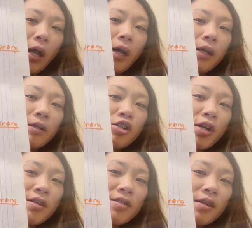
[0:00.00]
and
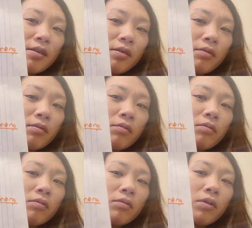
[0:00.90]
adjacent,
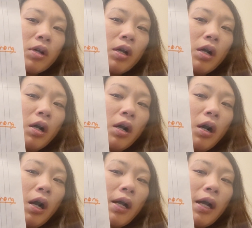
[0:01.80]

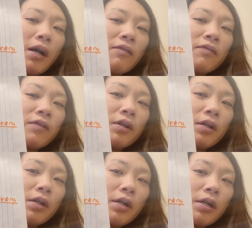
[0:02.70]
I have
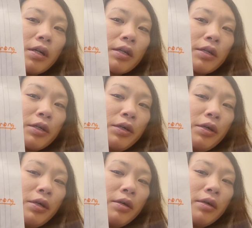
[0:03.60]
good
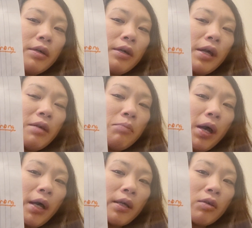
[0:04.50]
and
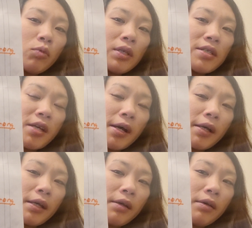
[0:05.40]
bad on one side,